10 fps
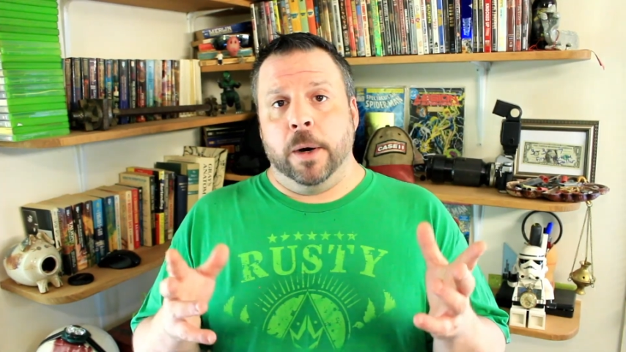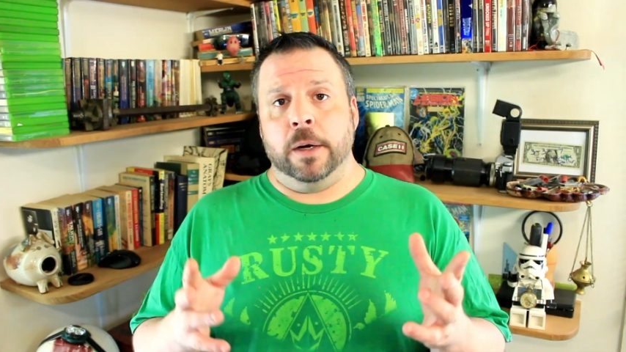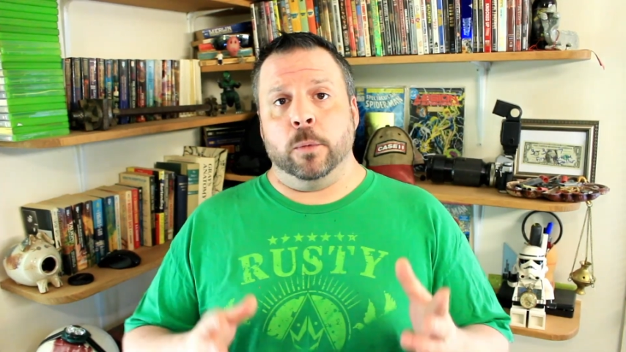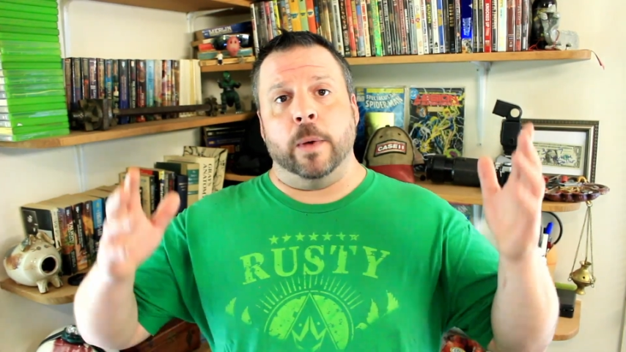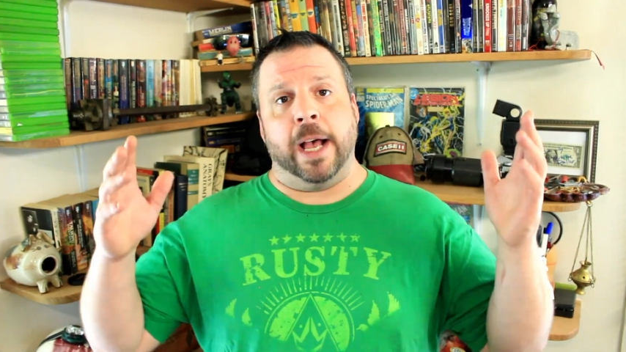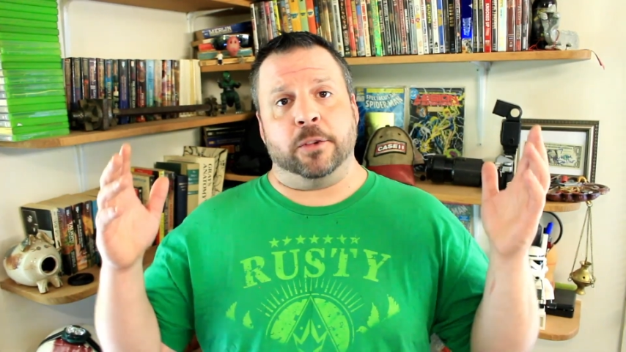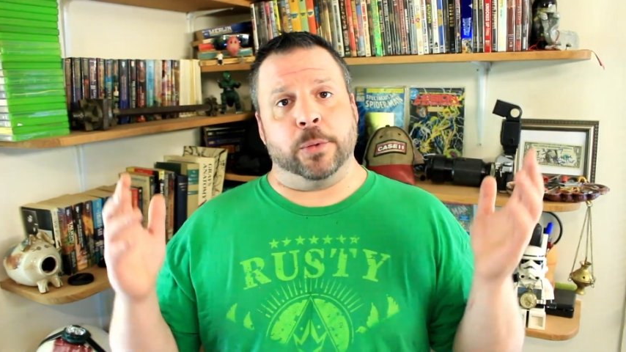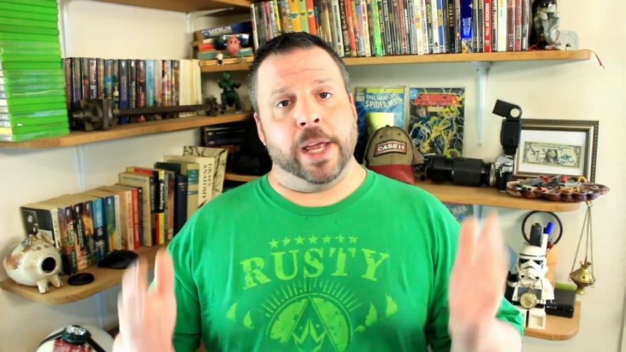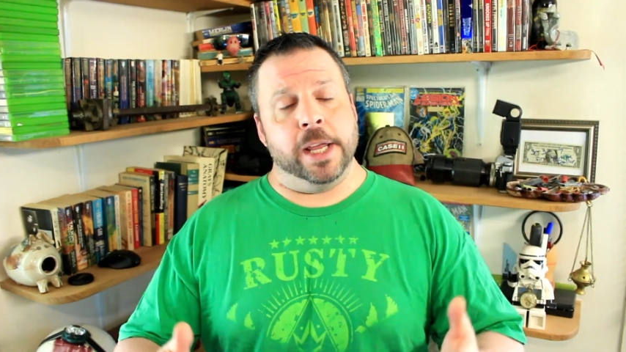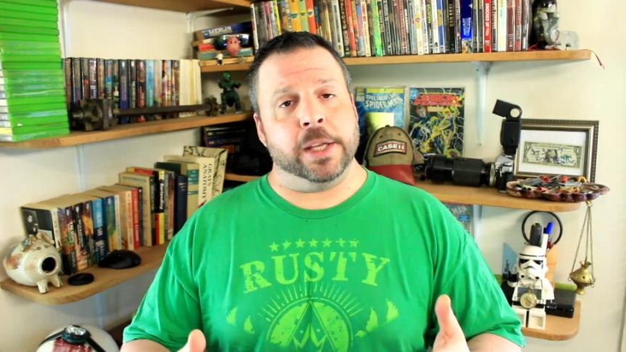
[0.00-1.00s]
But as with
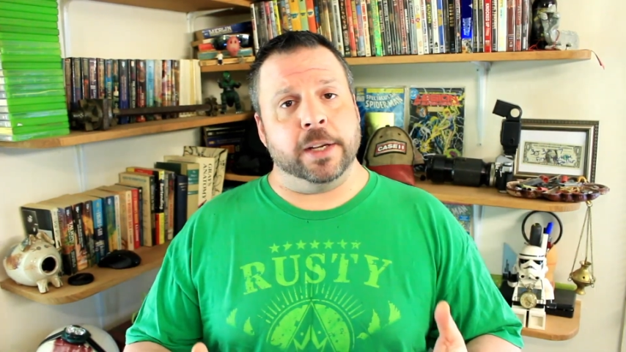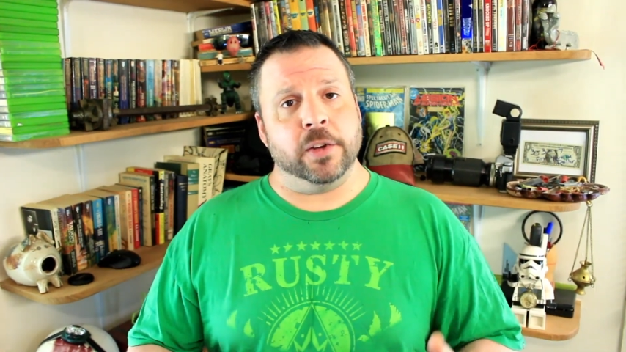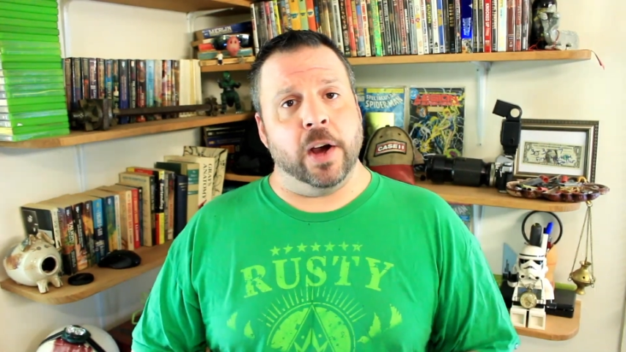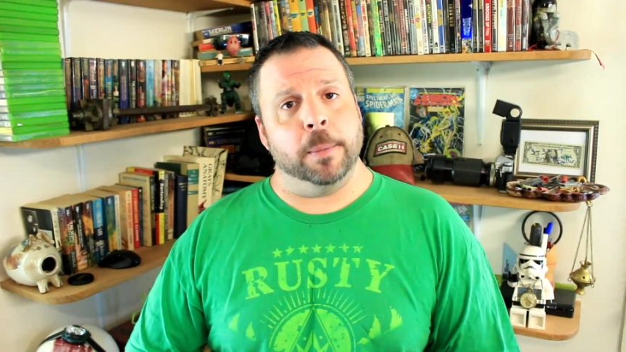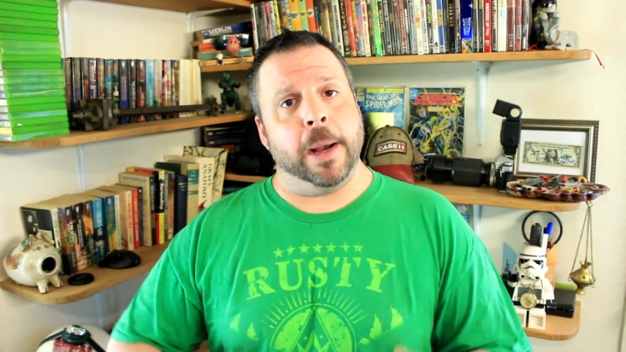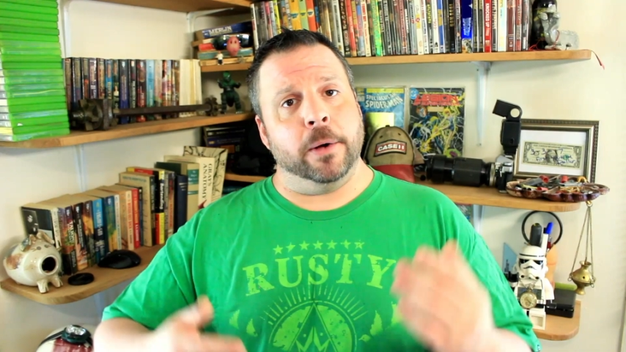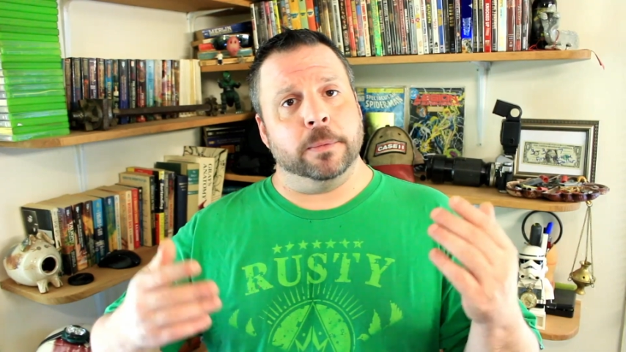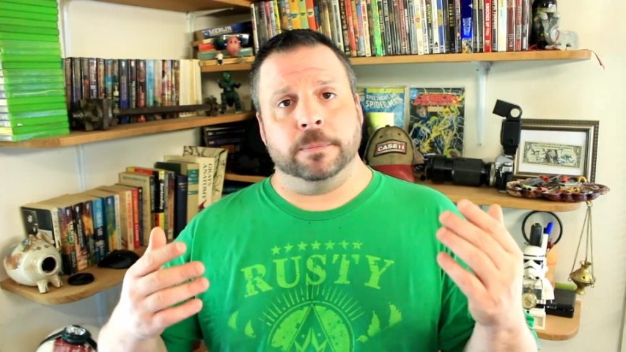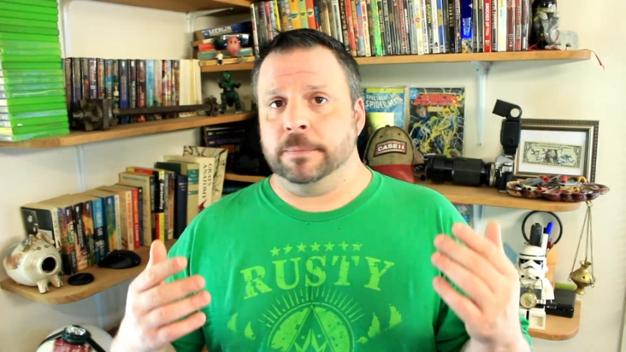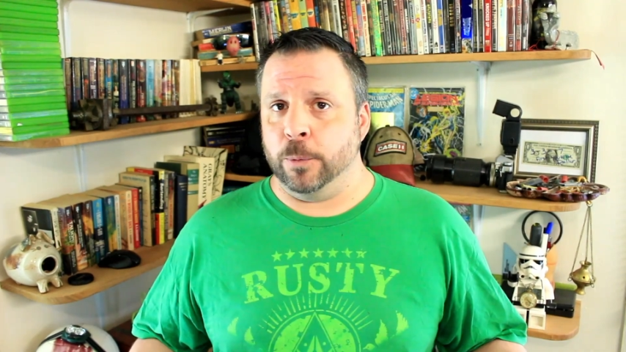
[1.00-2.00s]
anything I talk about,
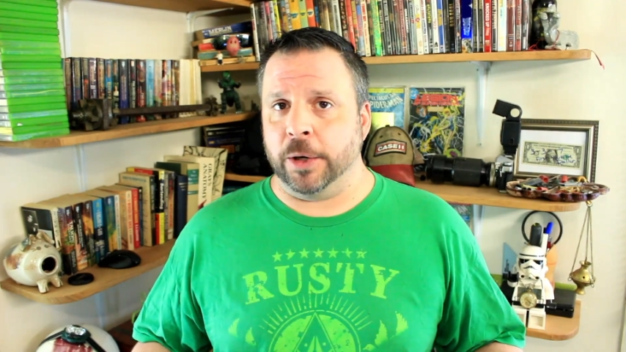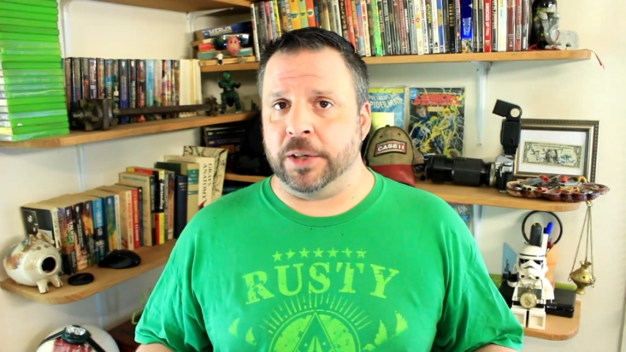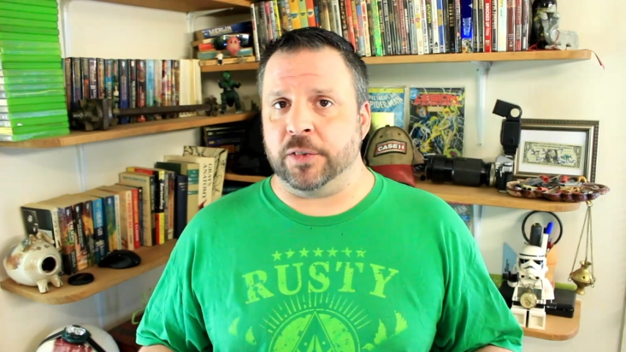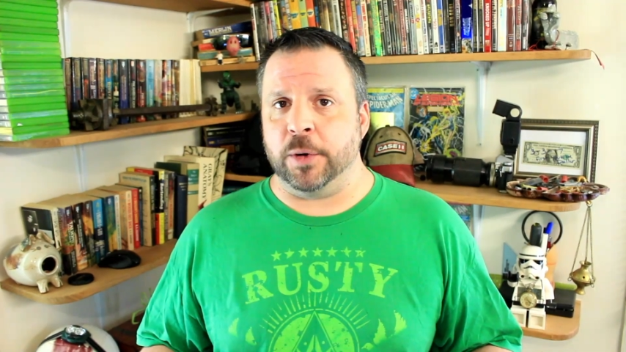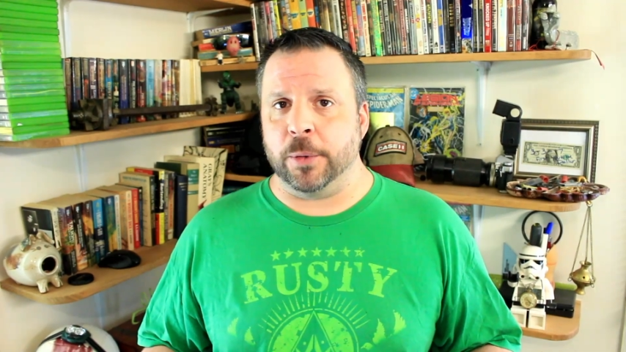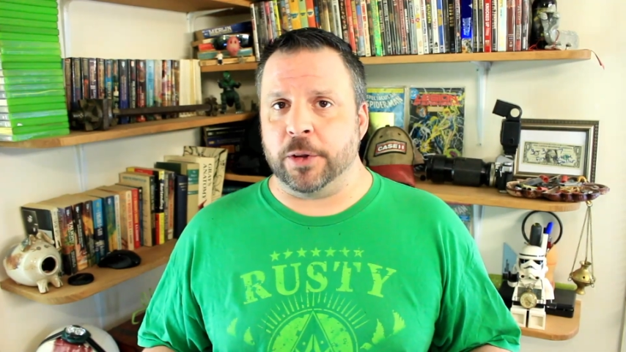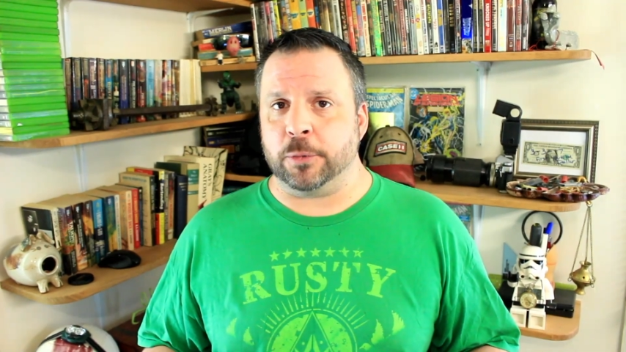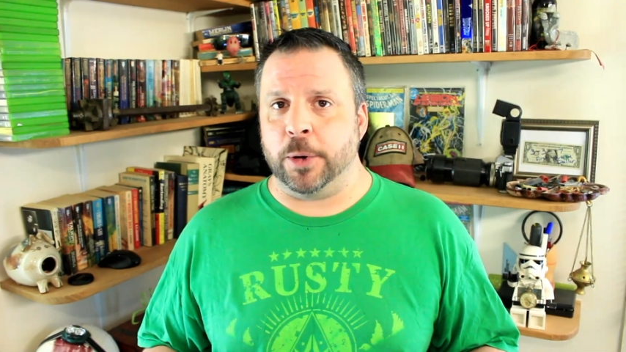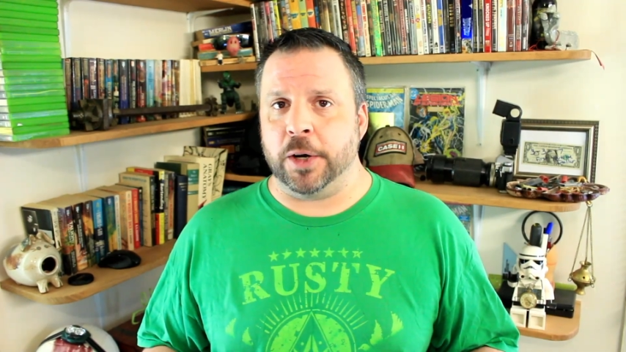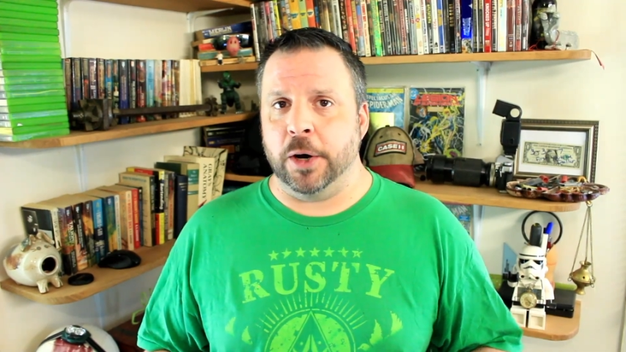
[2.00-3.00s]
we're going to see where this
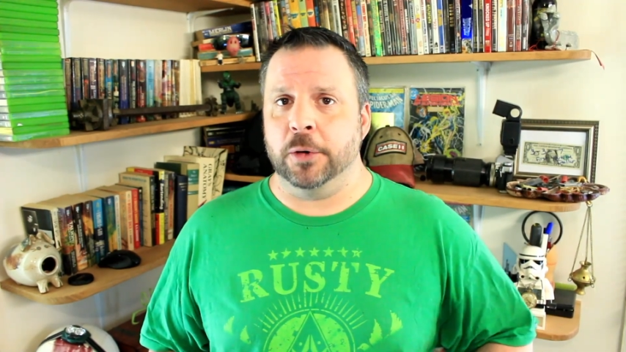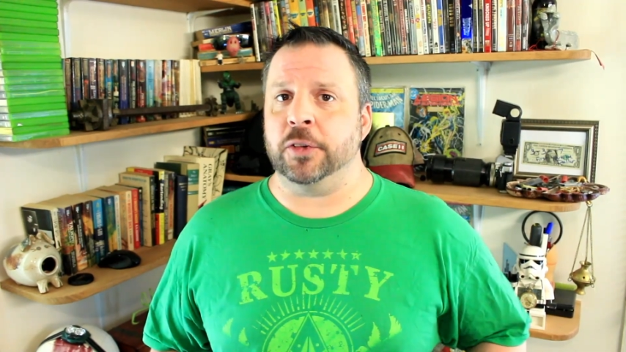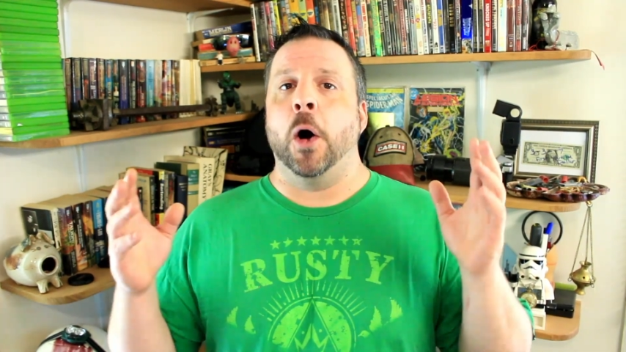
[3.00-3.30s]
one goes.